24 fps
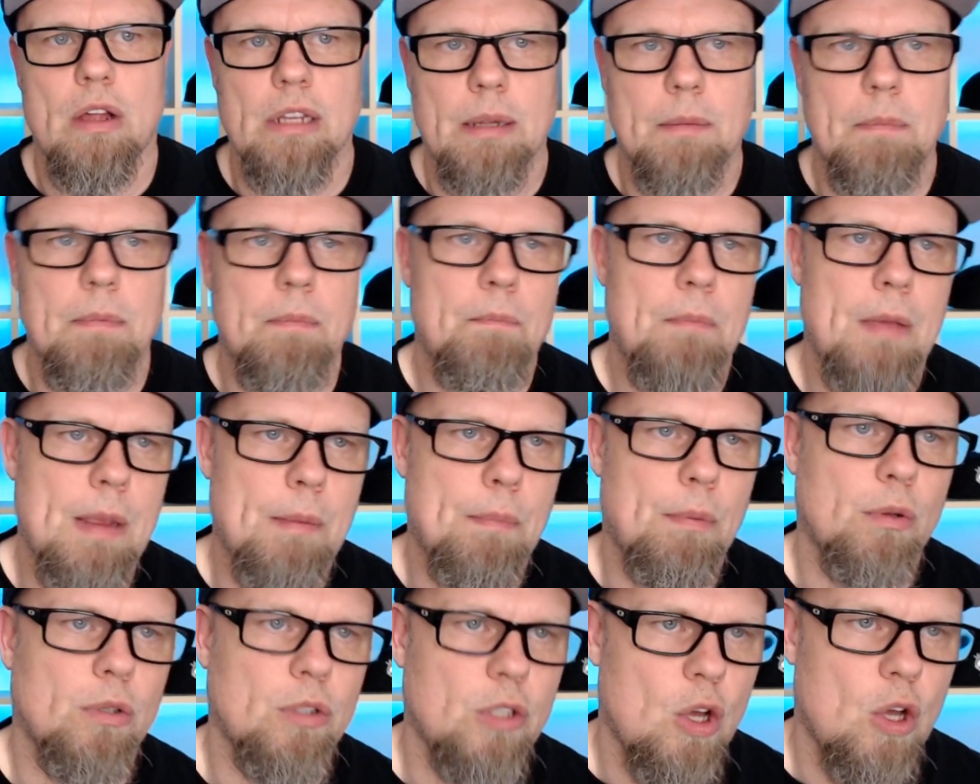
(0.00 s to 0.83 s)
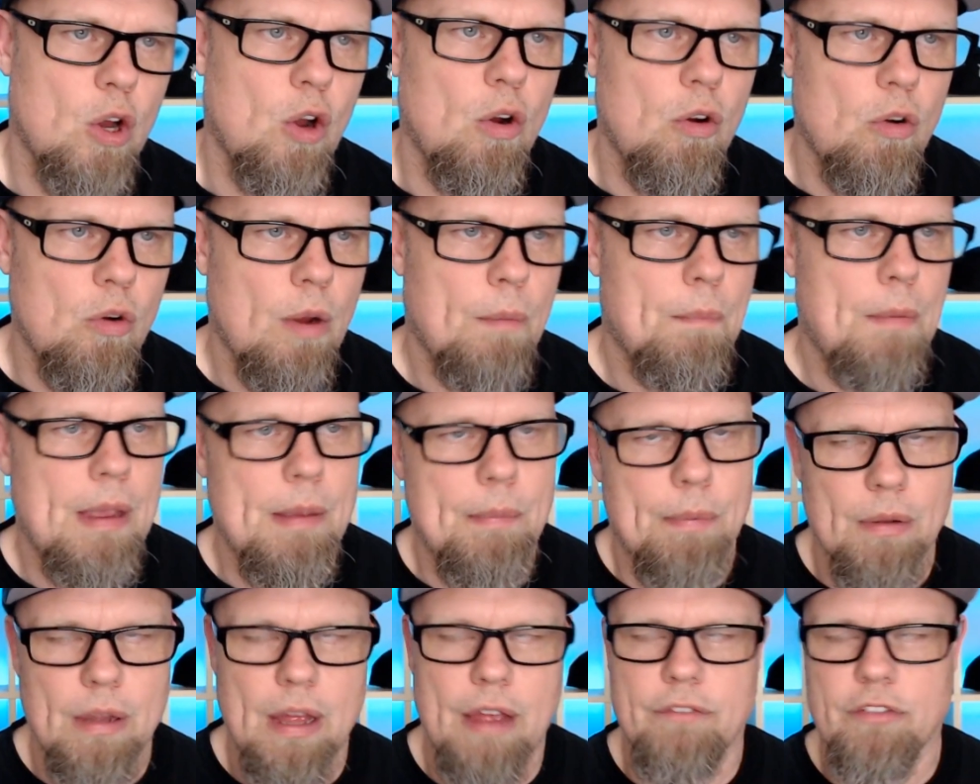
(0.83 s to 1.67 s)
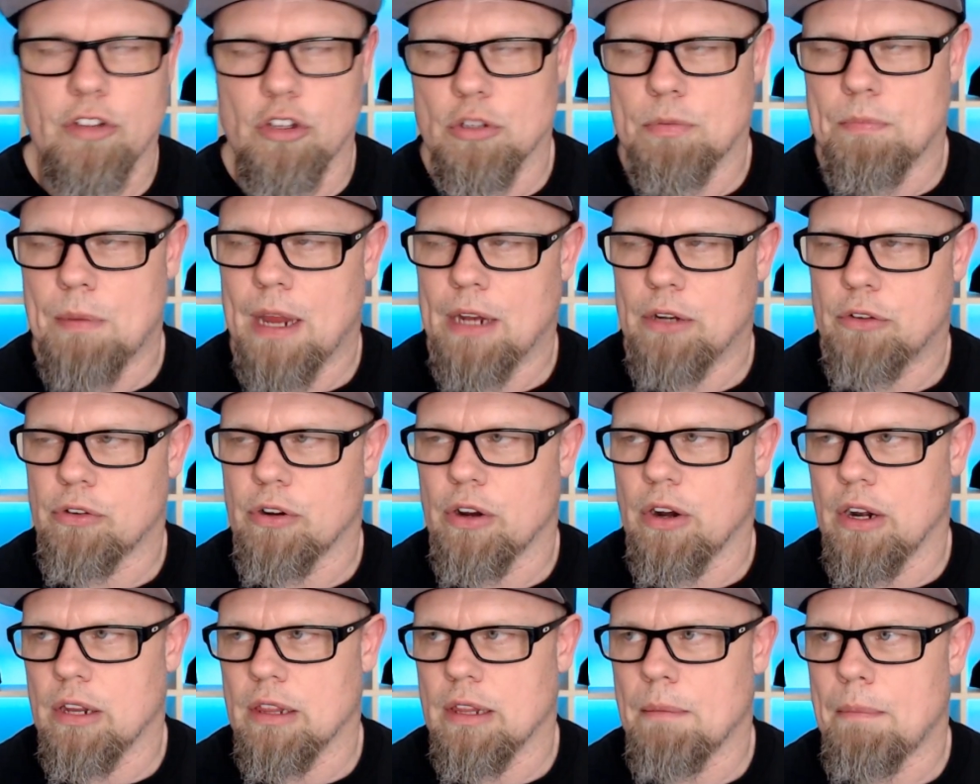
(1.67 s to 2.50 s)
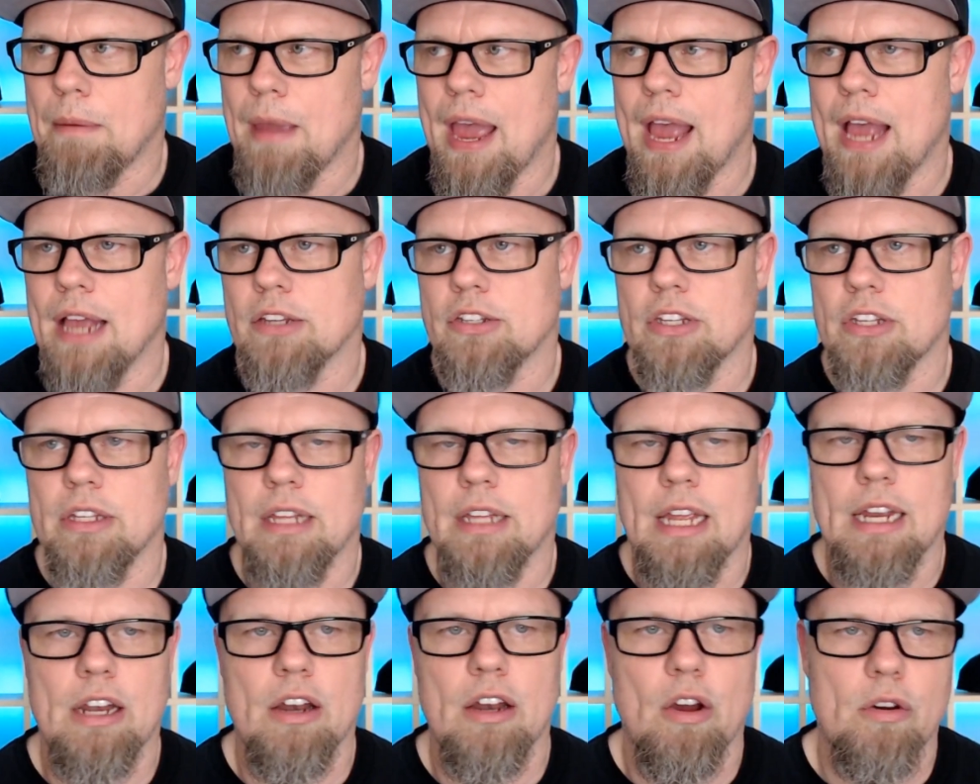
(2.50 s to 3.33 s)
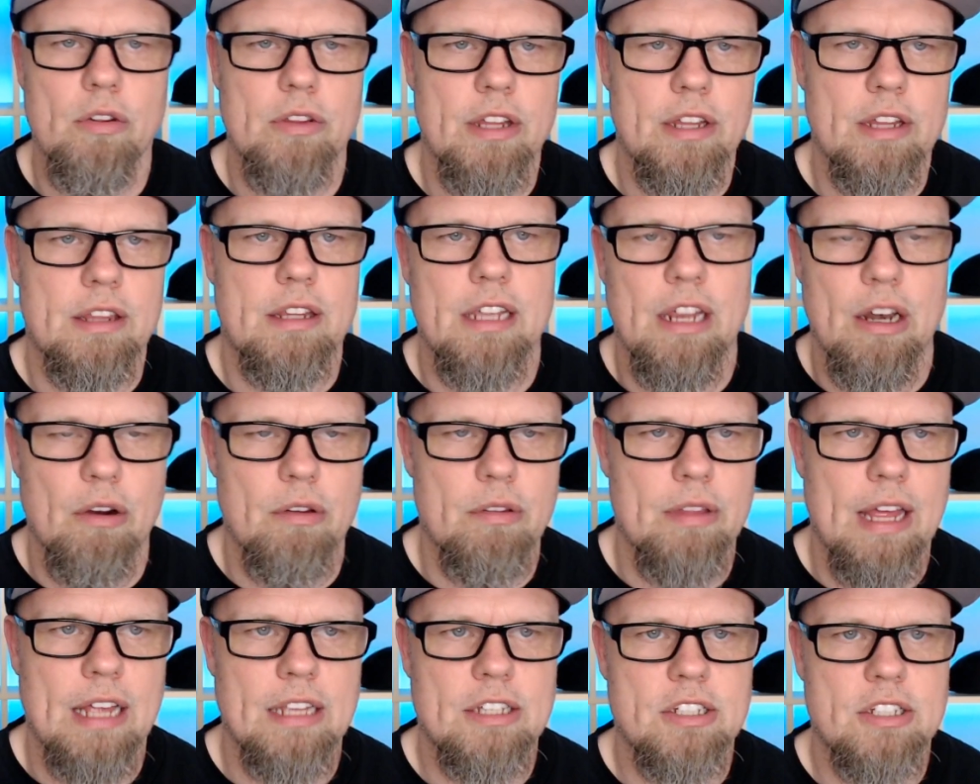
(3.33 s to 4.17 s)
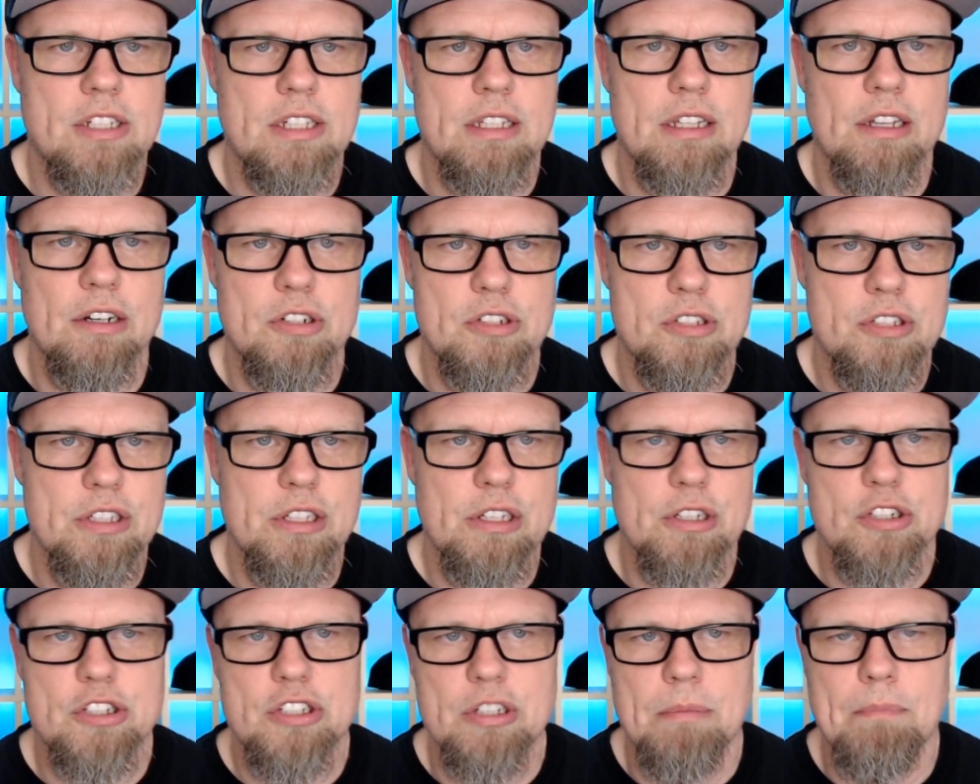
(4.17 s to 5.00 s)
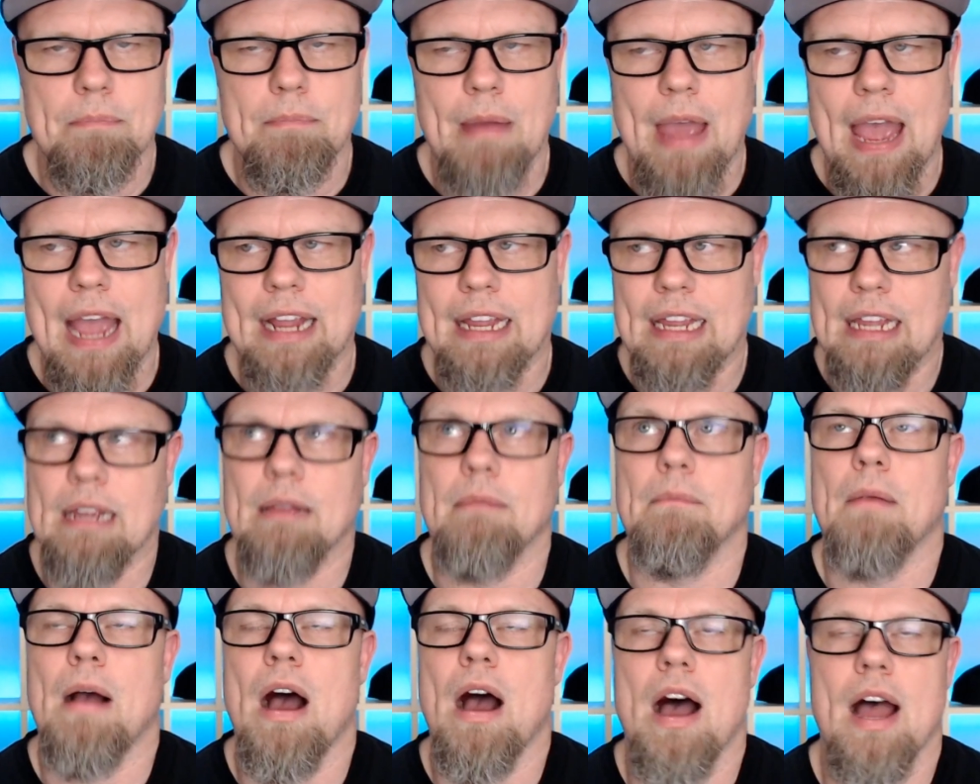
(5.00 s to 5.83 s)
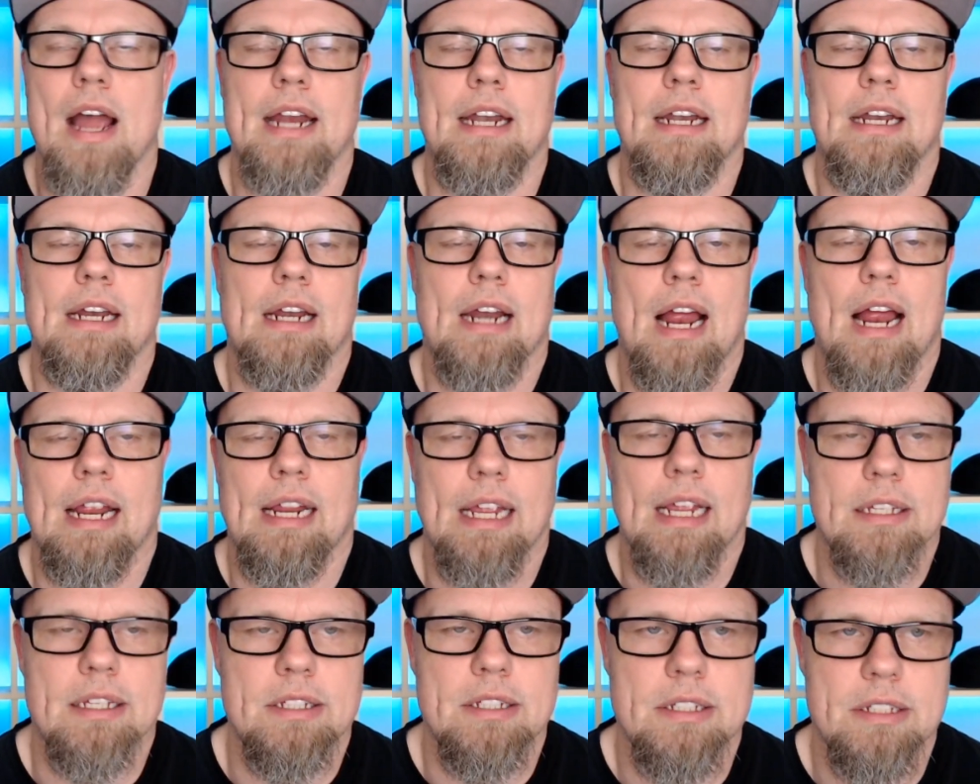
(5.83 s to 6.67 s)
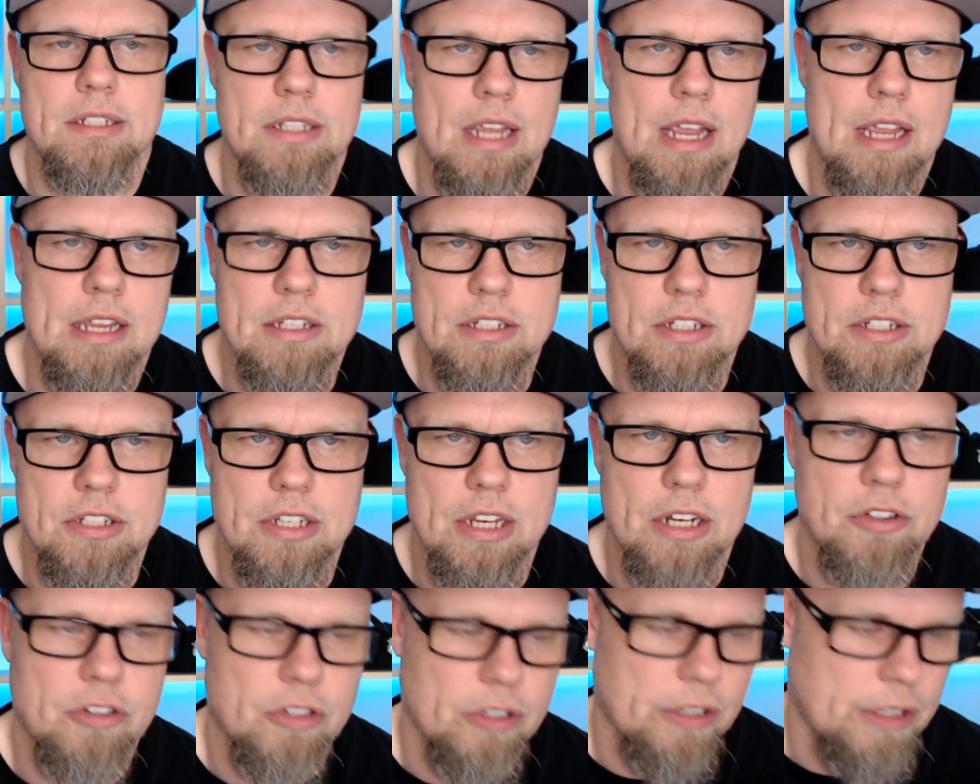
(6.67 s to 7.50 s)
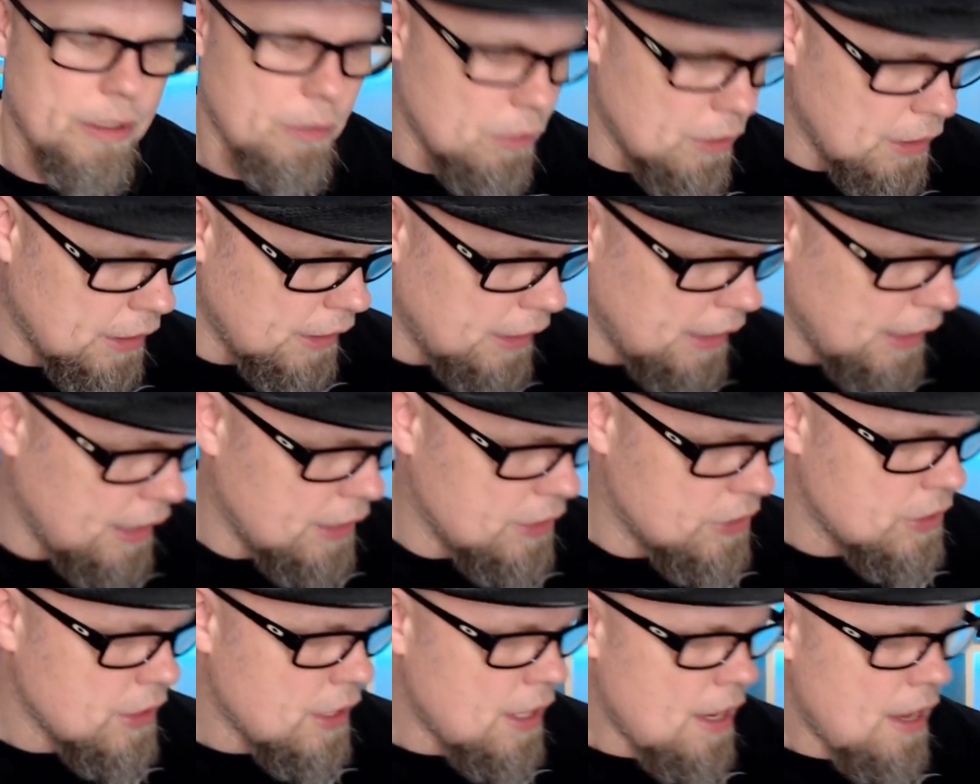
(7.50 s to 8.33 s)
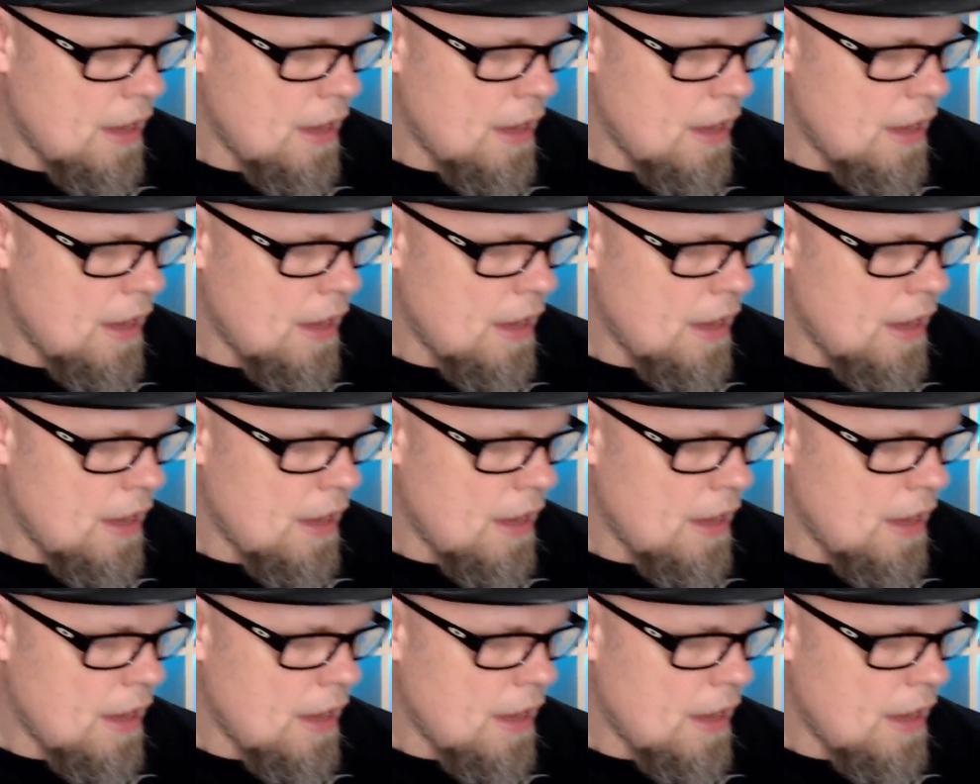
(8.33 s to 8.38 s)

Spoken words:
Like, people have used Patreon in the past, and they know that there's some backing behind it, I guess is essentially what it is.